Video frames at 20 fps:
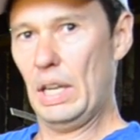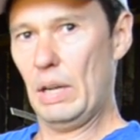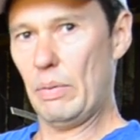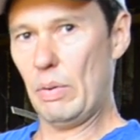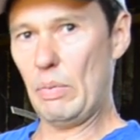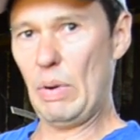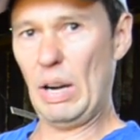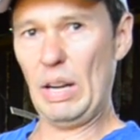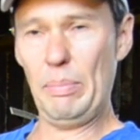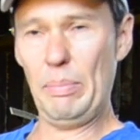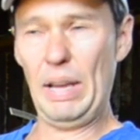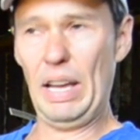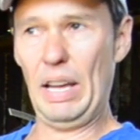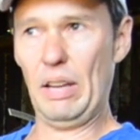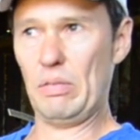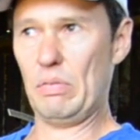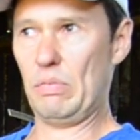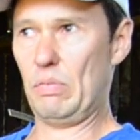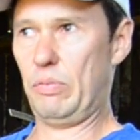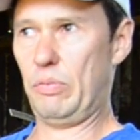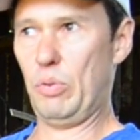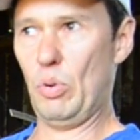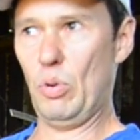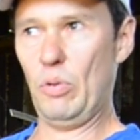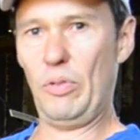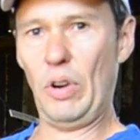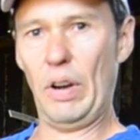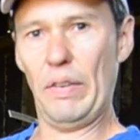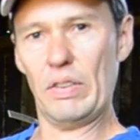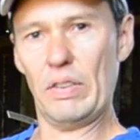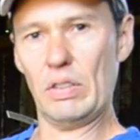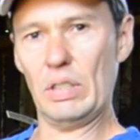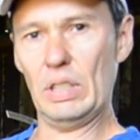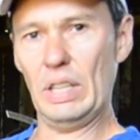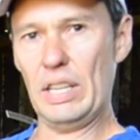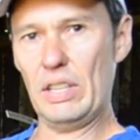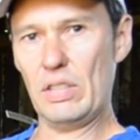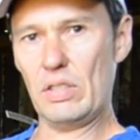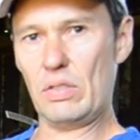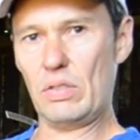We run about 400 or 500
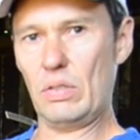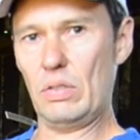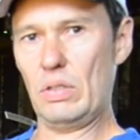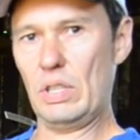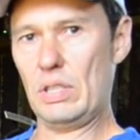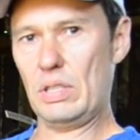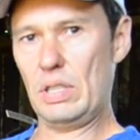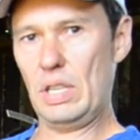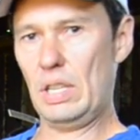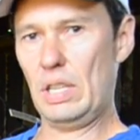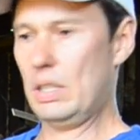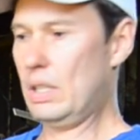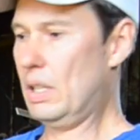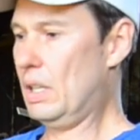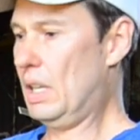litres through this thing,